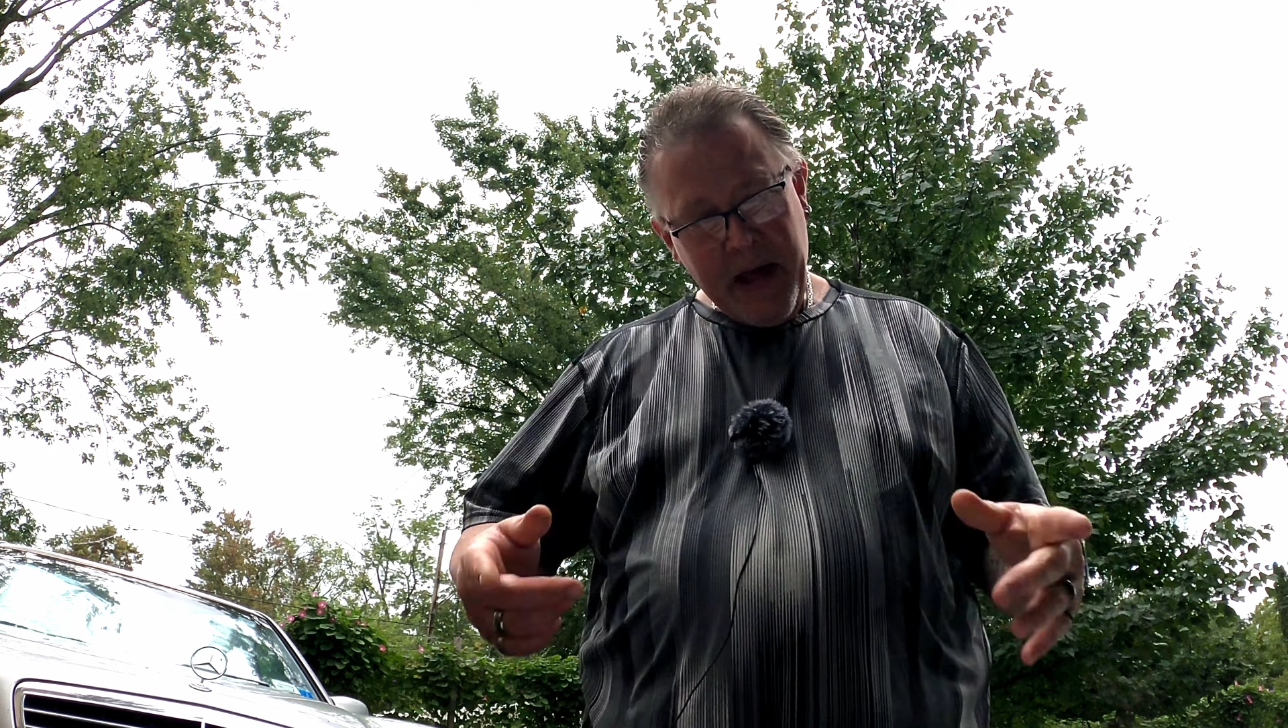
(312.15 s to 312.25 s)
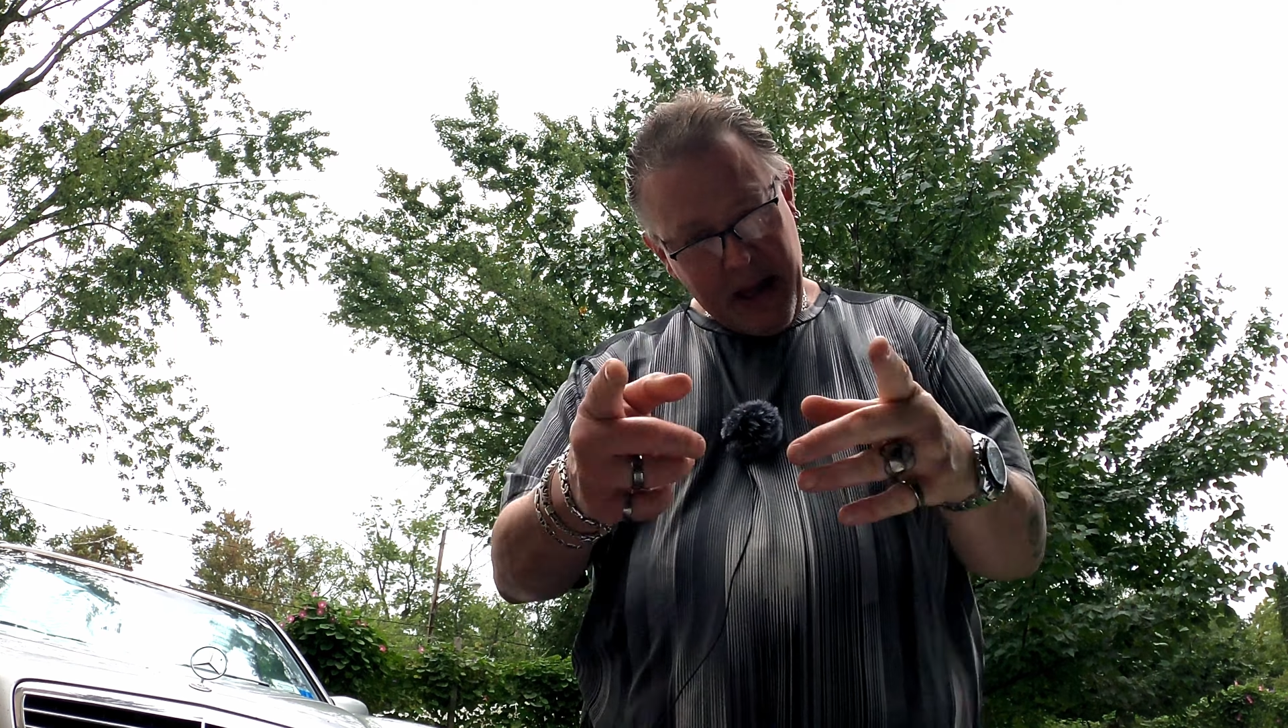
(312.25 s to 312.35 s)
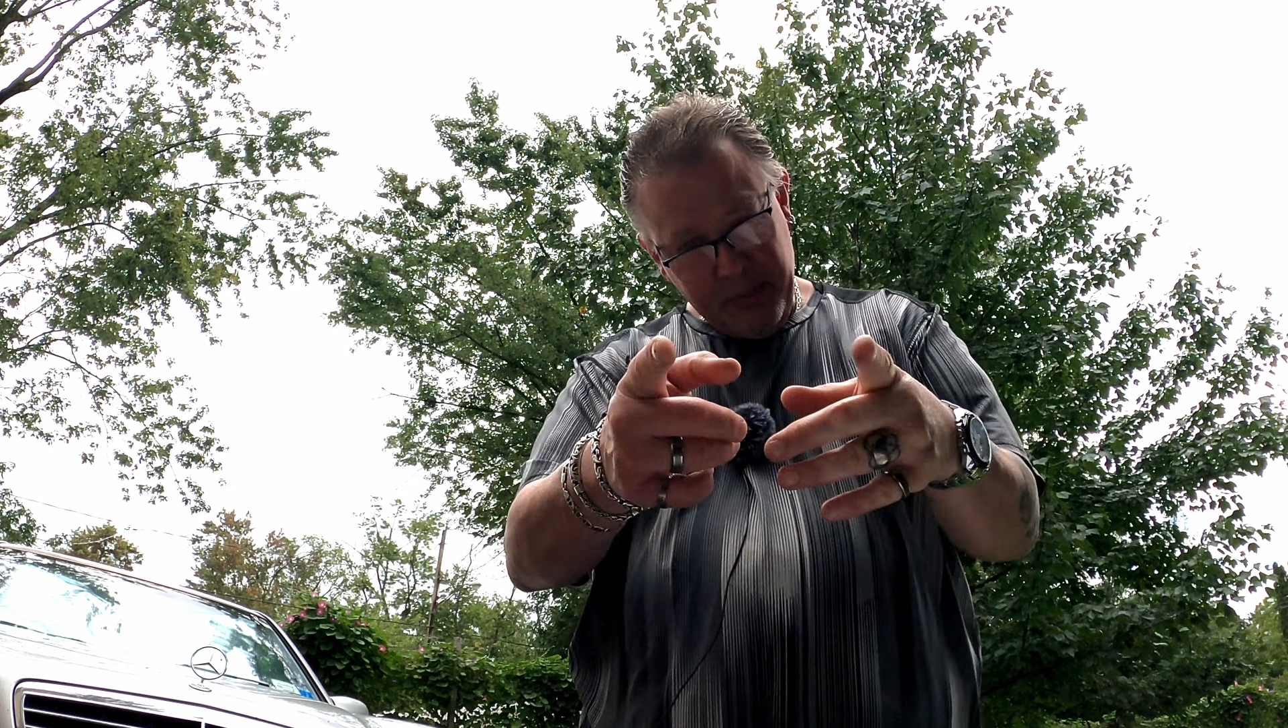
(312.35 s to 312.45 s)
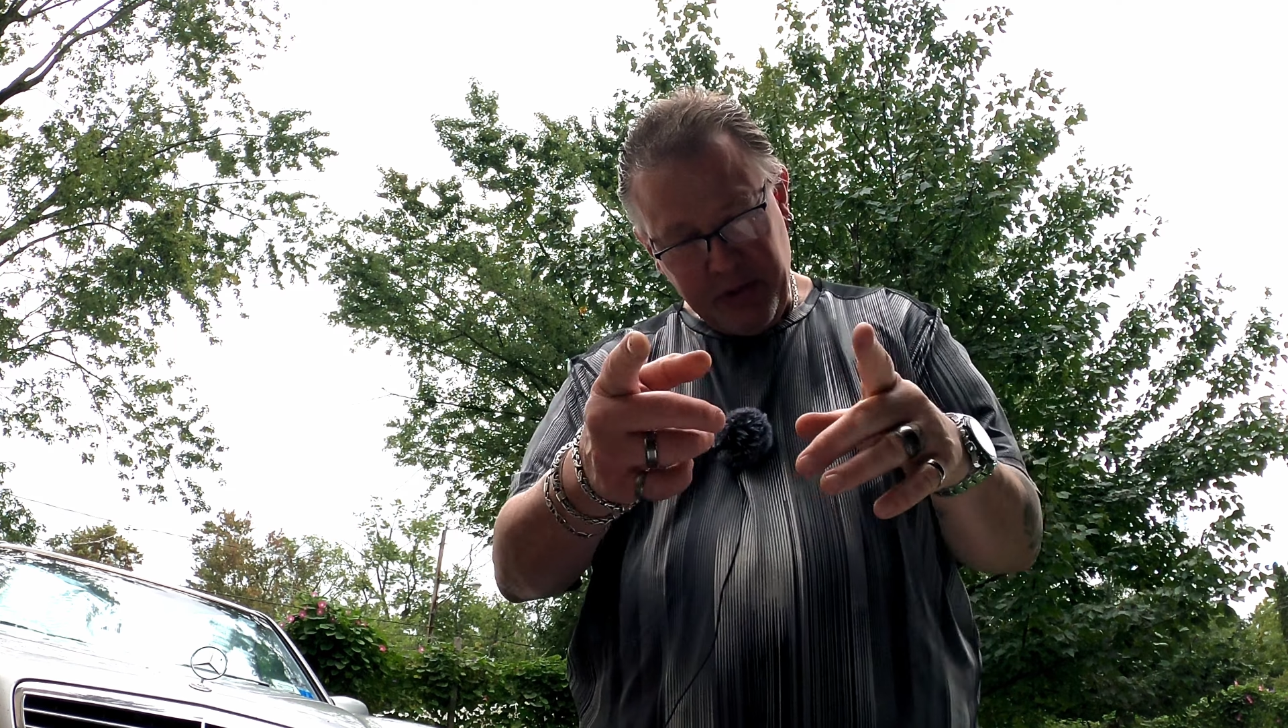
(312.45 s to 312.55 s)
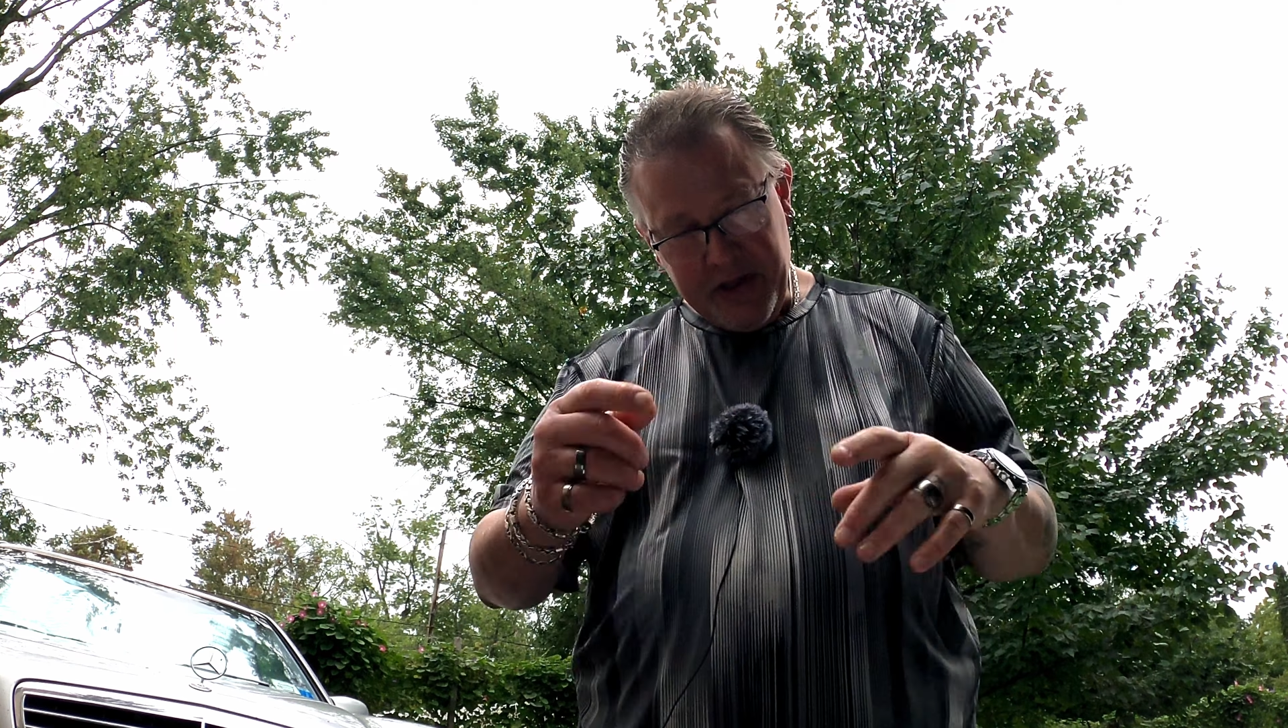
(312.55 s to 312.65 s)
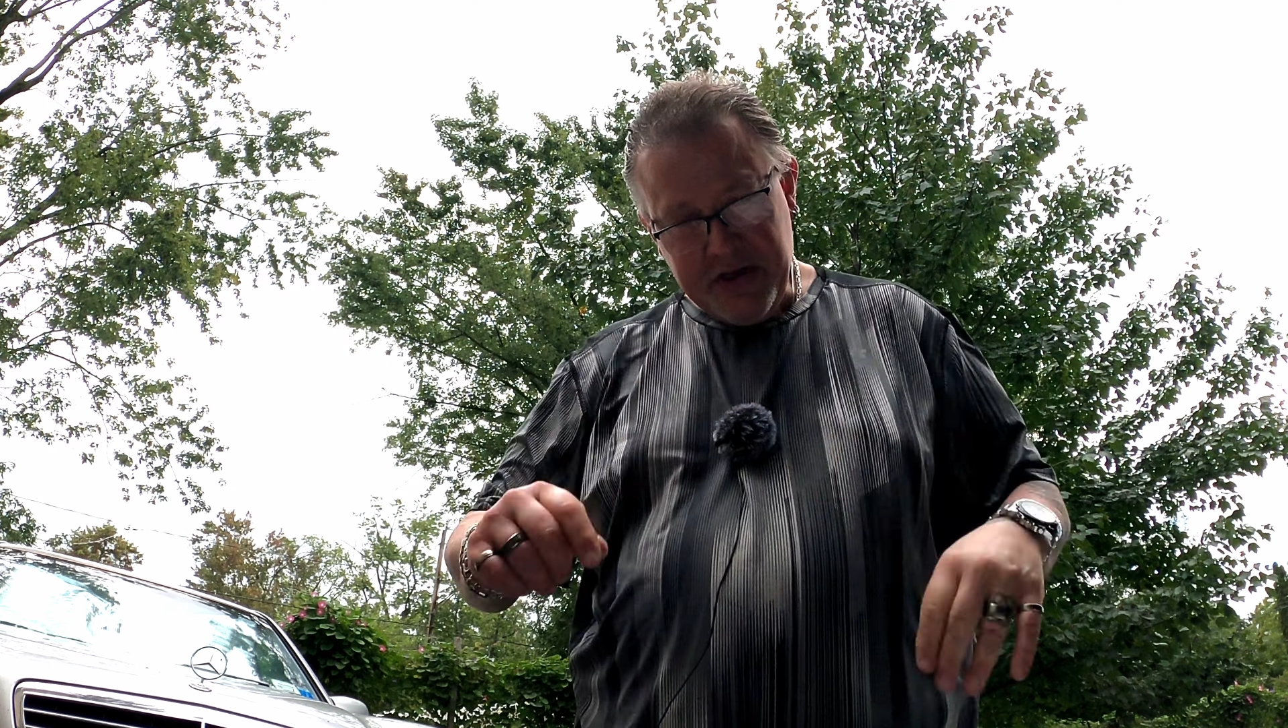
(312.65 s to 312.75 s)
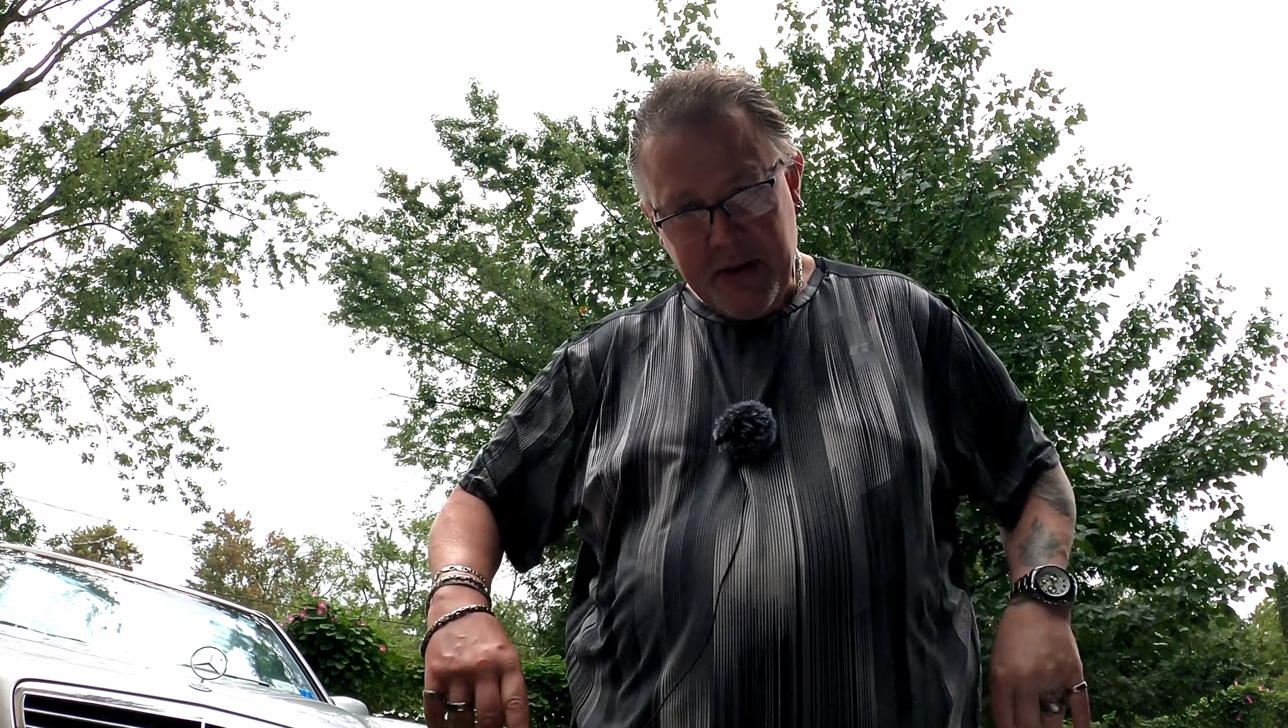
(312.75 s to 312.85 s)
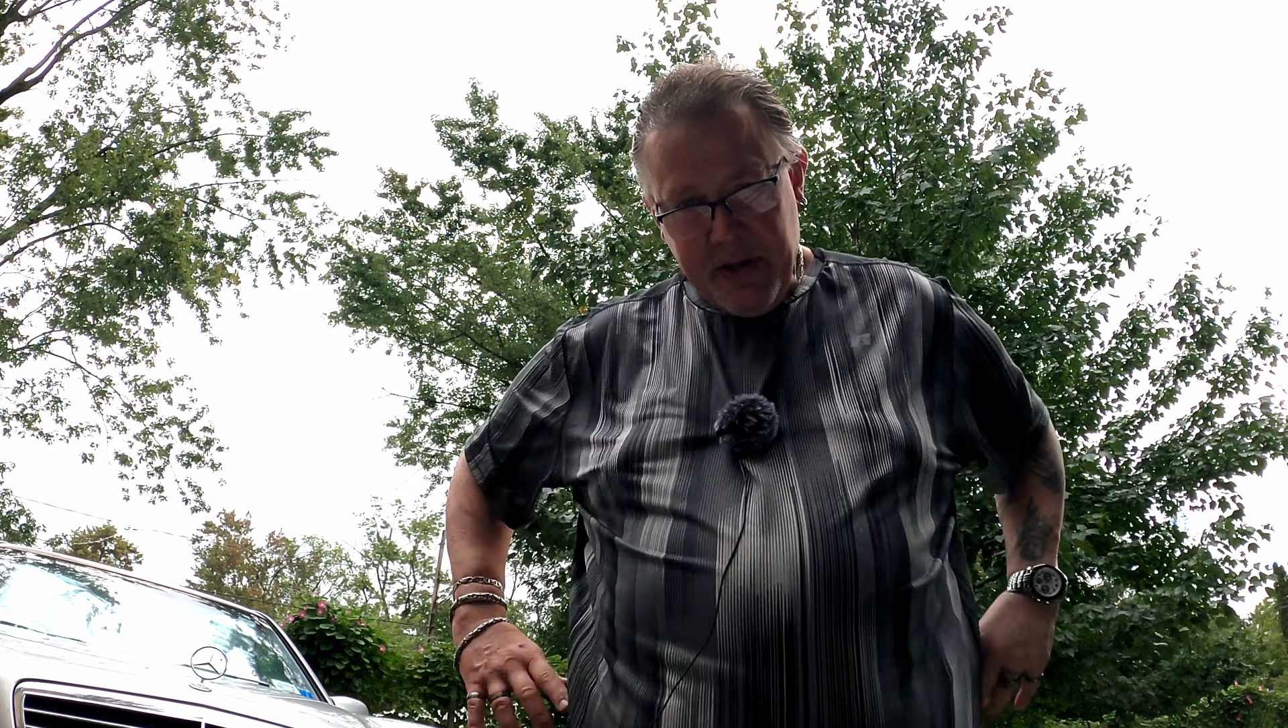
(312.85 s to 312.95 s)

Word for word: And please give